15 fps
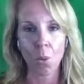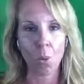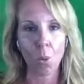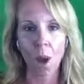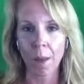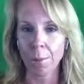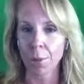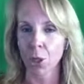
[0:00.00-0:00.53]

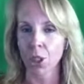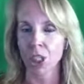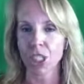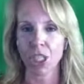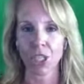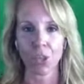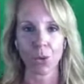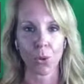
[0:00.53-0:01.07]
one
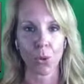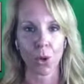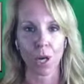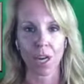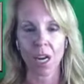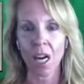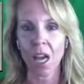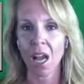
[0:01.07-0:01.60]
person
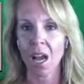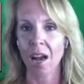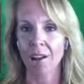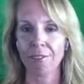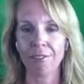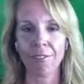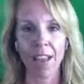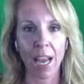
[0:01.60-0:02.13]
or
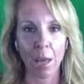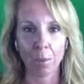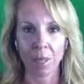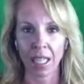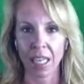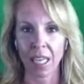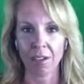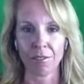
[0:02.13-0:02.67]
a
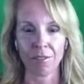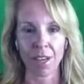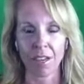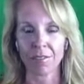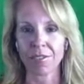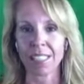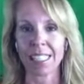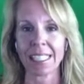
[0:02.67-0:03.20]
family of,
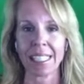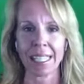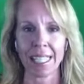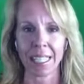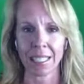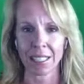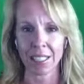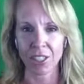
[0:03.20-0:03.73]
of
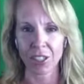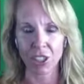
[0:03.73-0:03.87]
six.